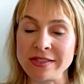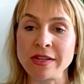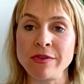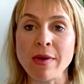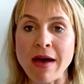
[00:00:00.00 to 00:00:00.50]
So
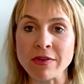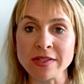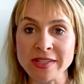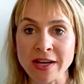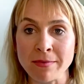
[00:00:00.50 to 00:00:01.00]
if you ever
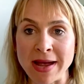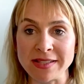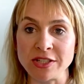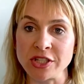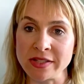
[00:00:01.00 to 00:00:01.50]
see your
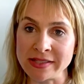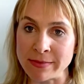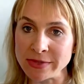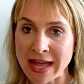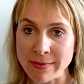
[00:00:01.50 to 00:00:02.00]
messages
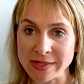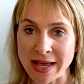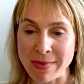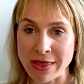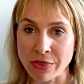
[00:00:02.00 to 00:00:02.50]
sometimes
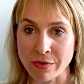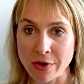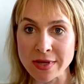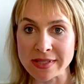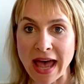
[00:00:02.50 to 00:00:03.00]
coming through
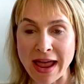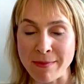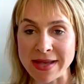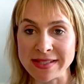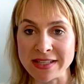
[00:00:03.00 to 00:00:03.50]
as
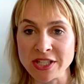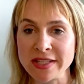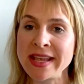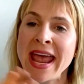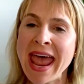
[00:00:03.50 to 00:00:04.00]
iMessages
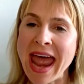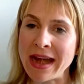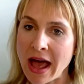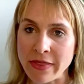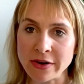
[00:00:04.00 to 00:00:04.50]

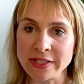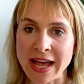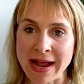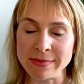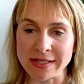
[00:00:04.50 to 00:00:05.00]
and other
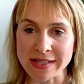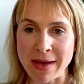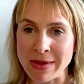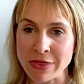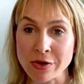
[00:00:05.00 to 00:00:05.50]
times it's
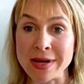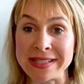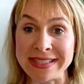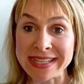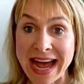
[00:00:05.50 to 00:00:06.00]
coming through as
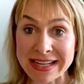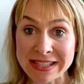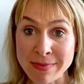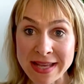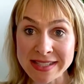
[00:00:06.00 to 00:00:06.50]
a text
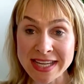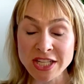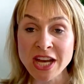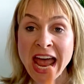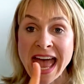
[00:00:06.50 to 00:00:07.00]

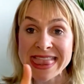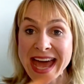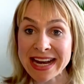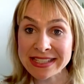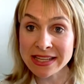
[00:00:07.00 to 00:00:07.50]
message,
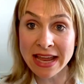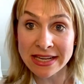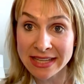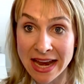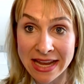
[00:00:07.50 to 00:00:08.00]
that is a
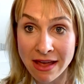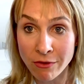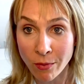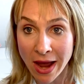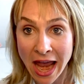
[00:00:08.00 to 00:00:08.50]
dead
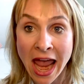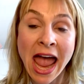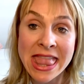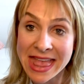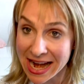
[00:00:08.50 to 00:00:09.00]
giveaway
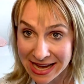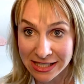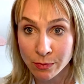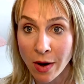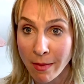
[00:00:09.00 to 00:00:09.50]
that
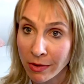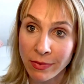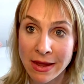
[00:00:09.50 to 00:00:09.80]
he's probably